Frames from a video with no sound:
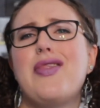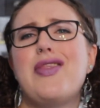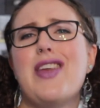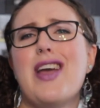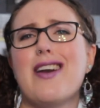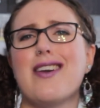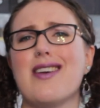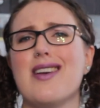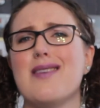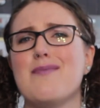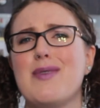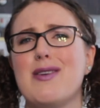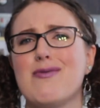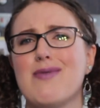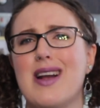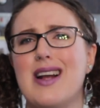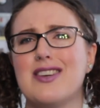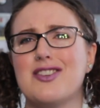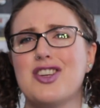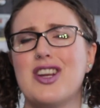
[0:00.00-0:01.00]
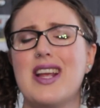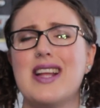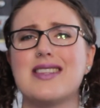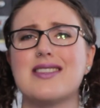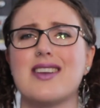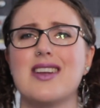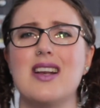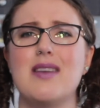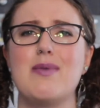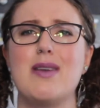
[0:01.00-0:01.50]
they're gonna be rich.
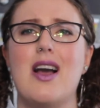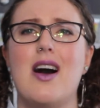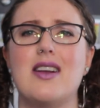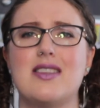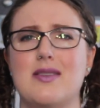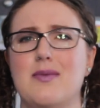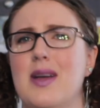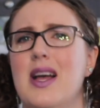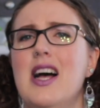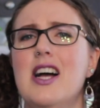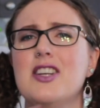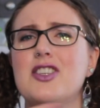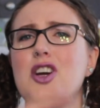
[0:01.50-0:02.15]
It's gonna be awesome.